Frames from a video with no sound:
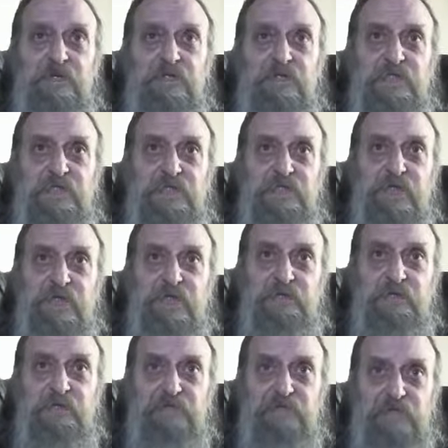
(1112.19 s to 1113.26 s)
to
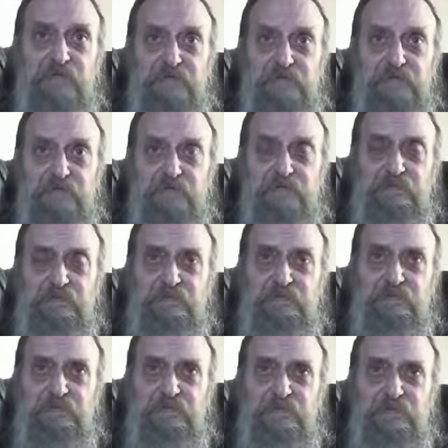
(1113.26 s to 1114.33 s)
save you,
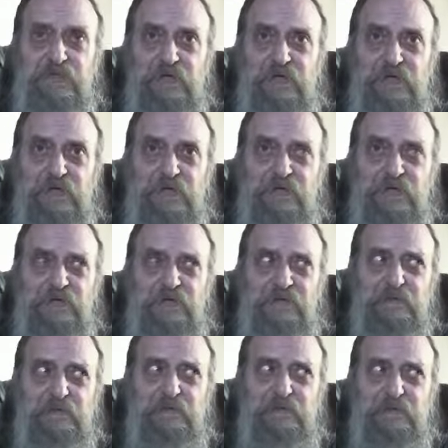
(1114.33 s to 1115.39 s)
but
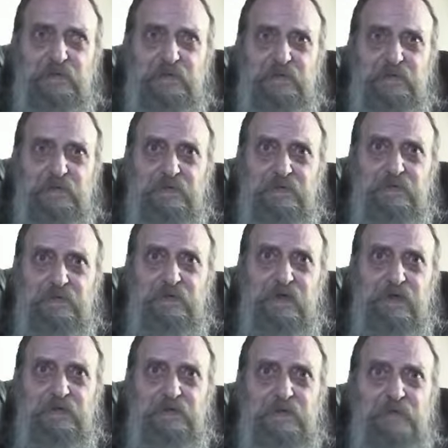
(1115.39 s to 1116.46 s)

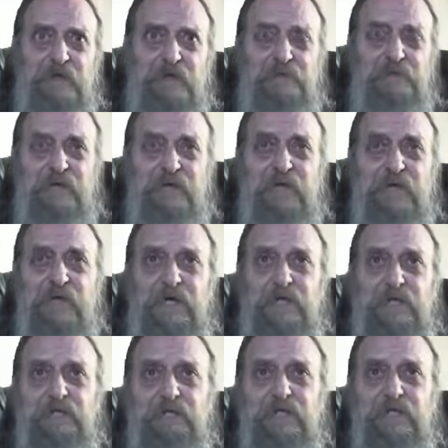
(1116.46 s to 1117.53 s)
not by
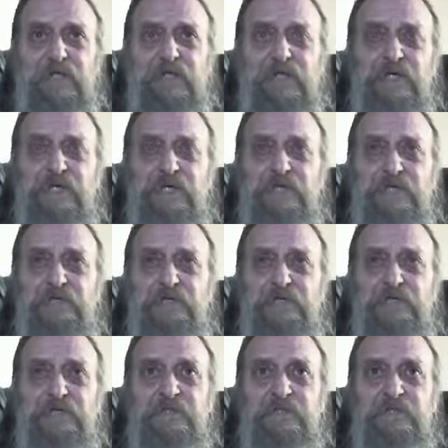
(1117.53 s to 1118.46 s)
faith, because